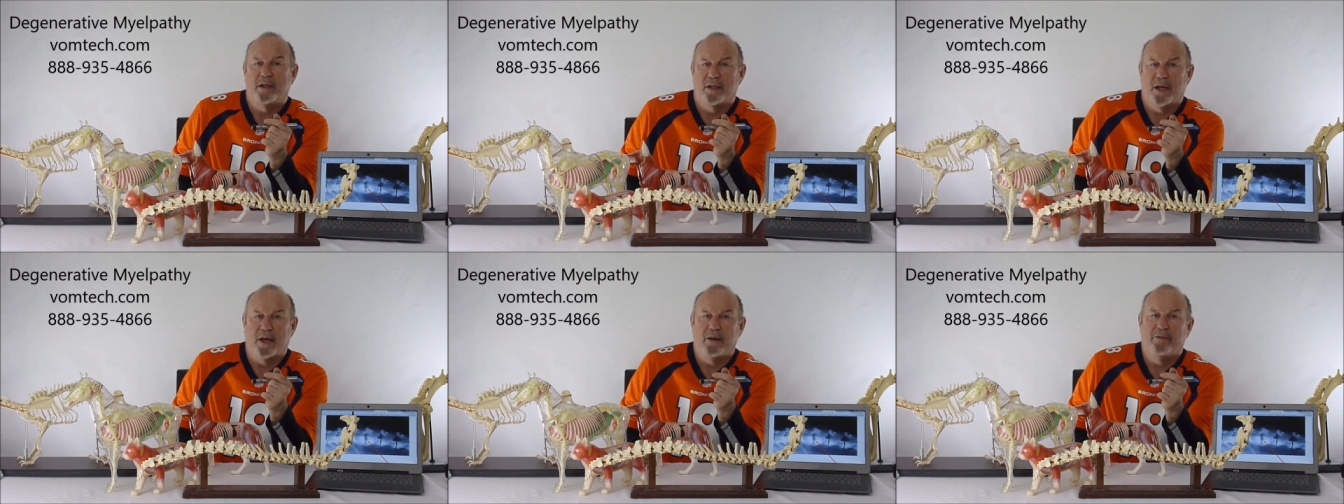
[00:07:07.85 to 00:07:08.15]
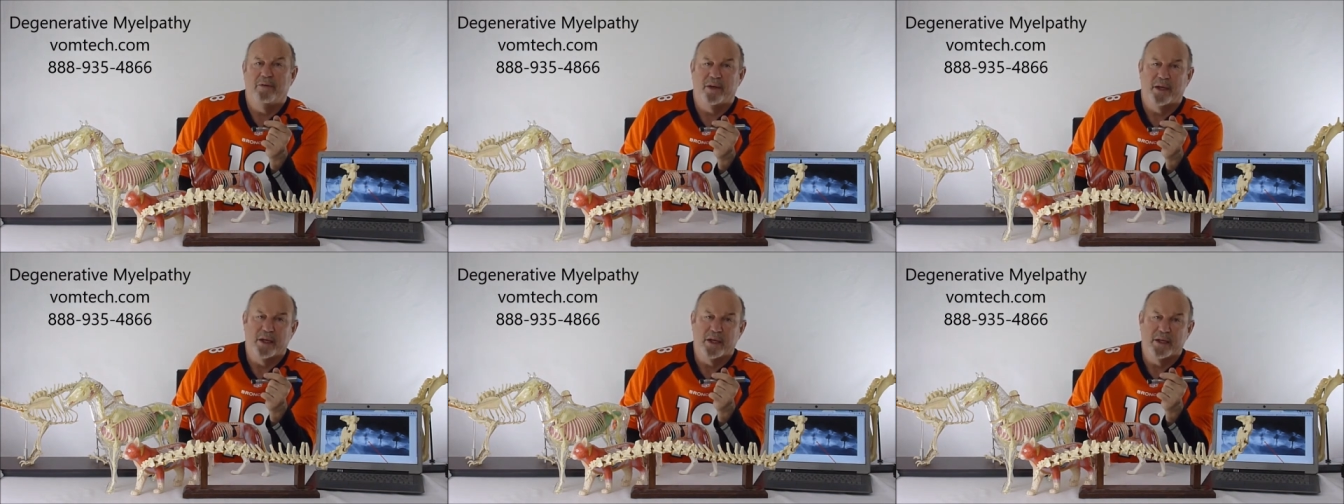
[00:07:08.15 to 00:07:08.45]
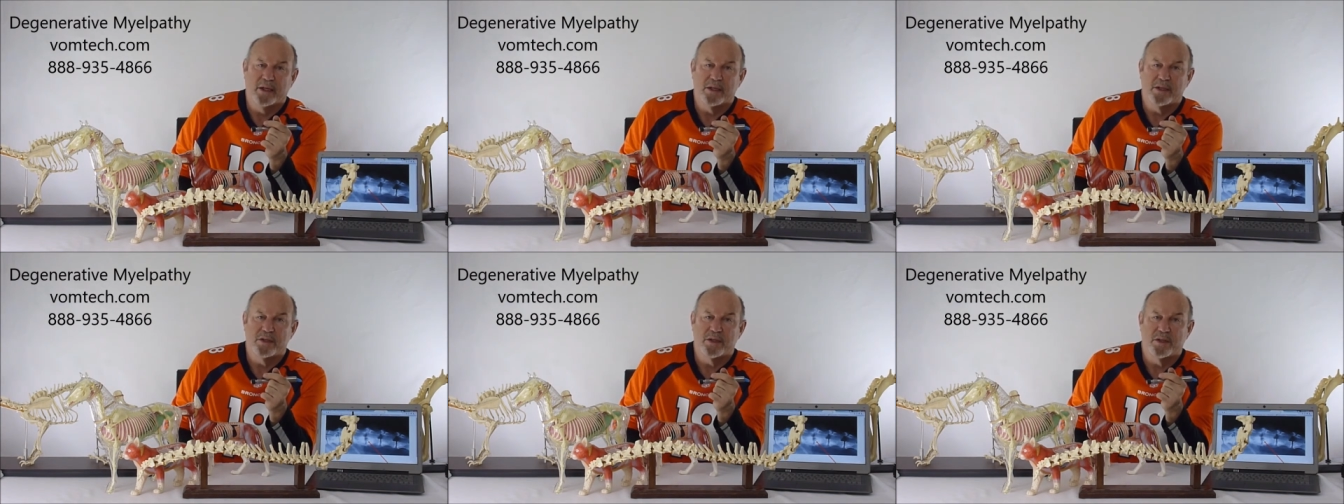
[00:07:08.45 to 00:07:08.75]
life
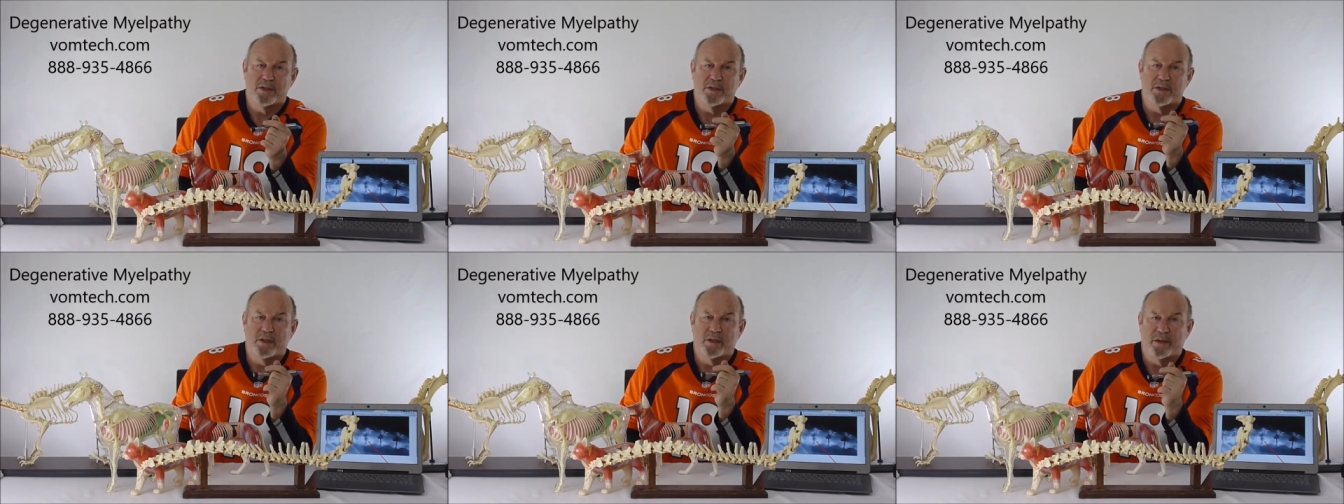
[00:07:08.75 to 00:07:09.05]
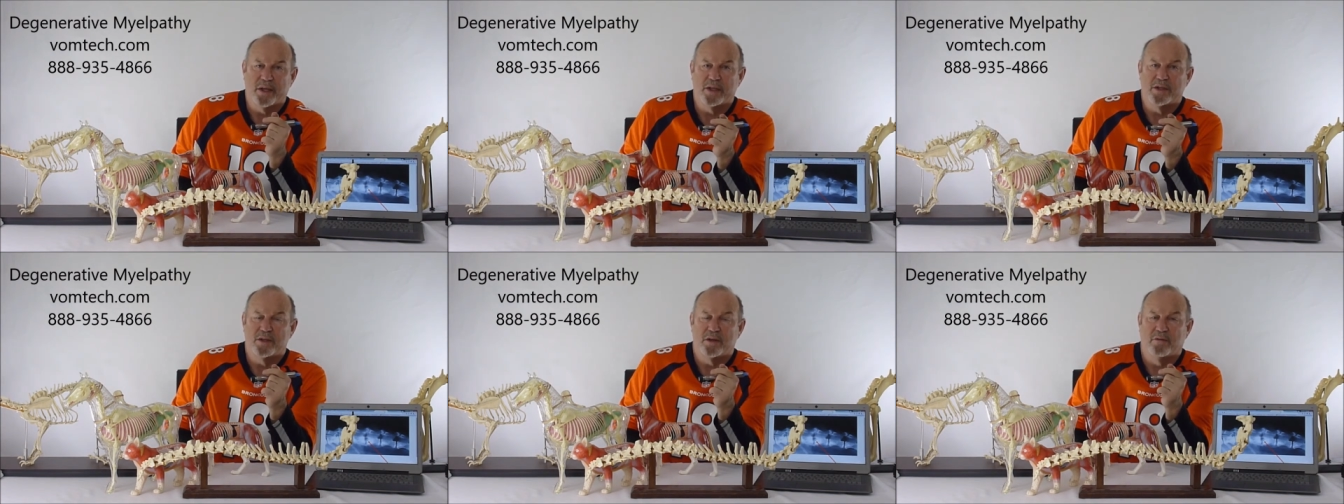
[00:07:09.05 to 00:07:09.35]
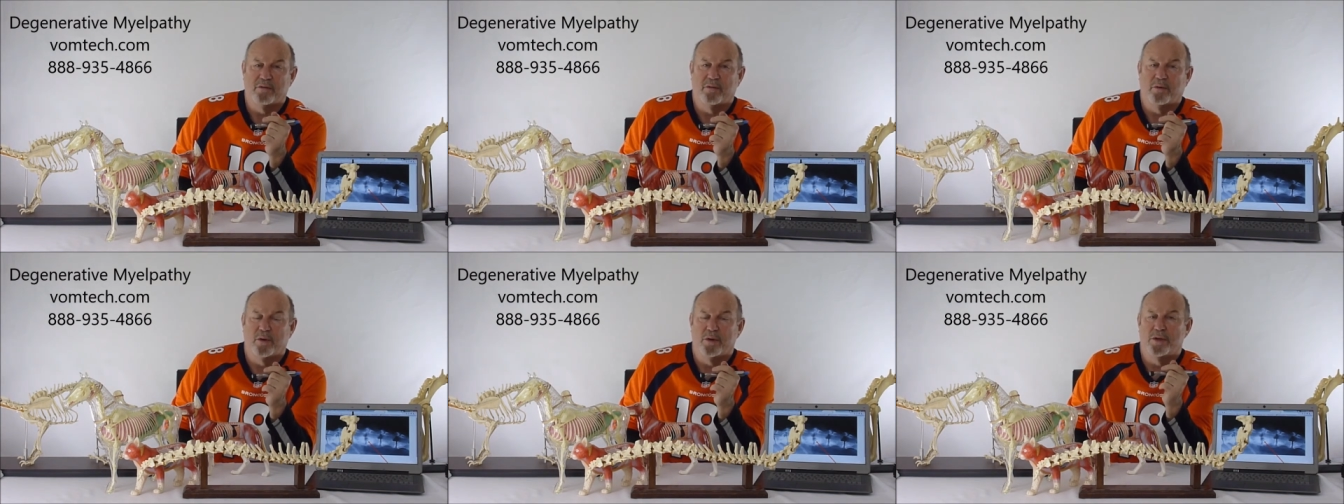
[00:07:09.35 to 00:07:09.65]
again, essentially, and that's
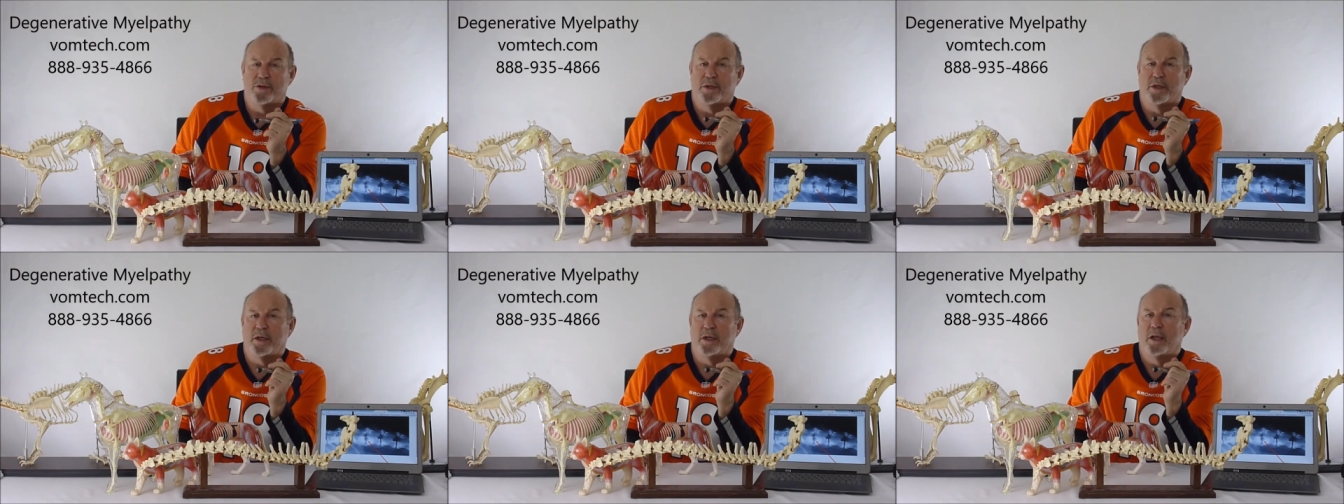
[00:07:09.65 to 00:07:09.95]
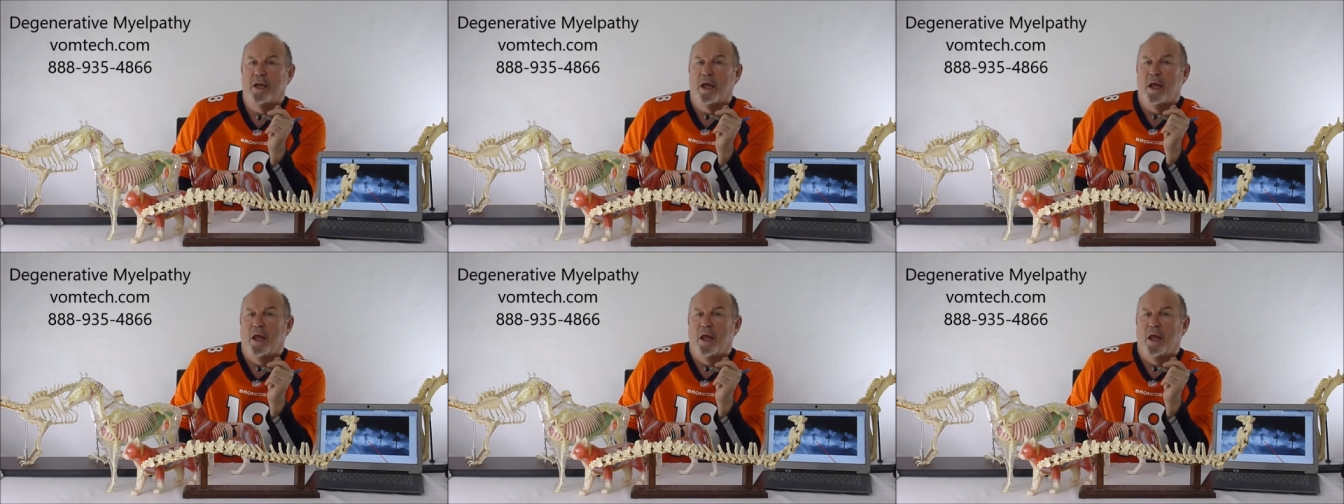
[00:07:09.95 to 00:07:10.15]
unfortunate.